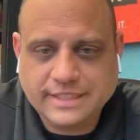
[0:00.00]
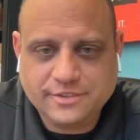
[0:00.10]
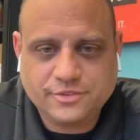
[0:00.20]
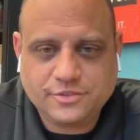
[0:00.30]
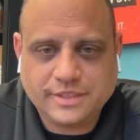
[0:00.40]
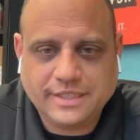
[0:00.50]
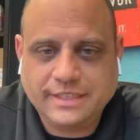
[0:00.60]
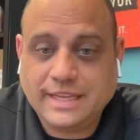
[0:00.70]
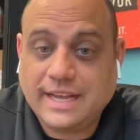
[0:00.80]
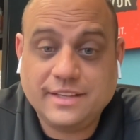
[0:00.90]
industry
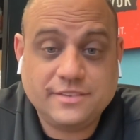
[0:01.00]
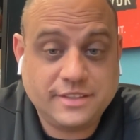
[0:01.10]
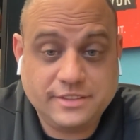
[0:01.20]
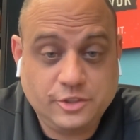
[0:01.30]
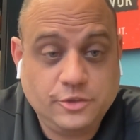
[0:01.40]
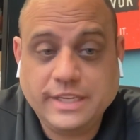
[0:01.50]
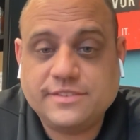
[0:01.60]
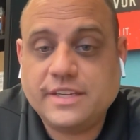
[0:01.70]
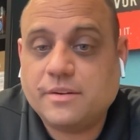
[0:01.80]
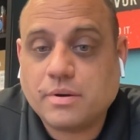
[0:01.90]
and has a
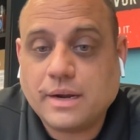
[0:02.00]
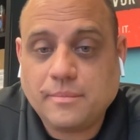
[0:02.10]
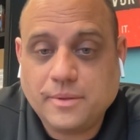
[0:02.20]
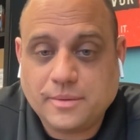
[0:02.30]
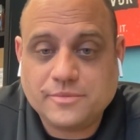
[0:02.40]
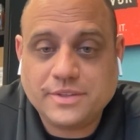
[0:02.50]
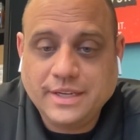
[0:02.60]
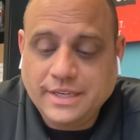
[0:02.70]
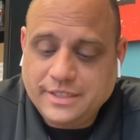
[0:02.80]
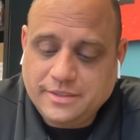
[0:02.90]
unique set of problems
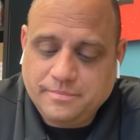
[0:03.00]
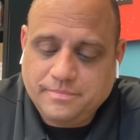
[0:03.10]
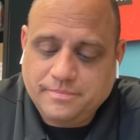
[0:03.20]
to,